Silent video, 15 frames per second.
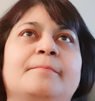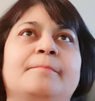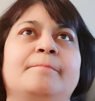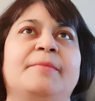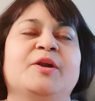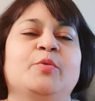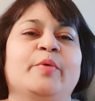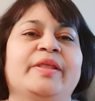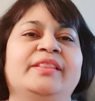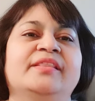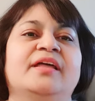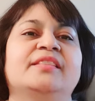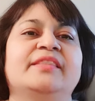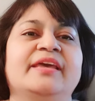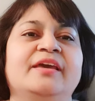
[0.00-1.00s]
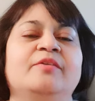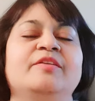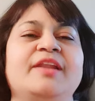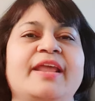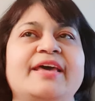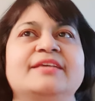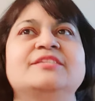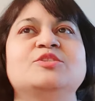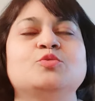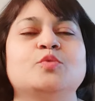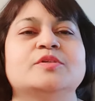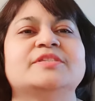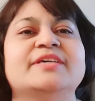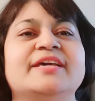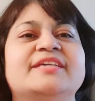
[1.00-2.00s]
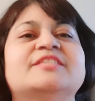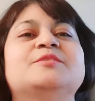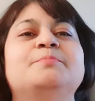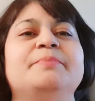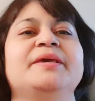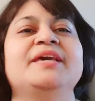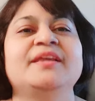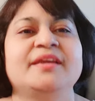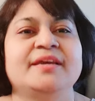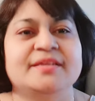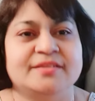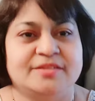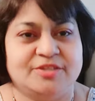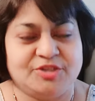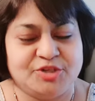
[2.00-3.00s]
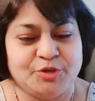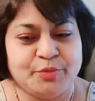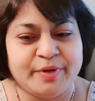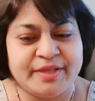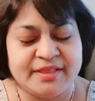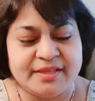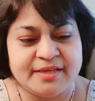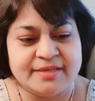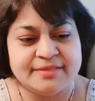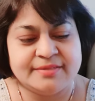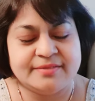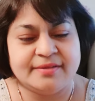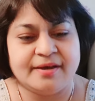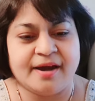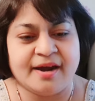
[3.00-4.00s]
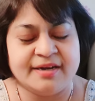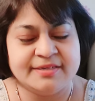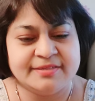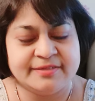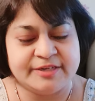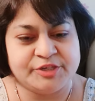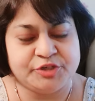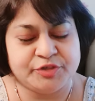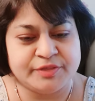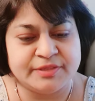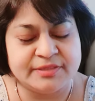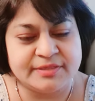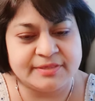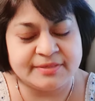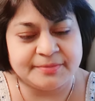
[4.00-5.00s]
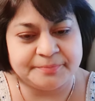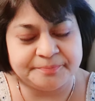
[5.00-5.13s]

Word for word: But when nothingness was experienced during these heart sessions,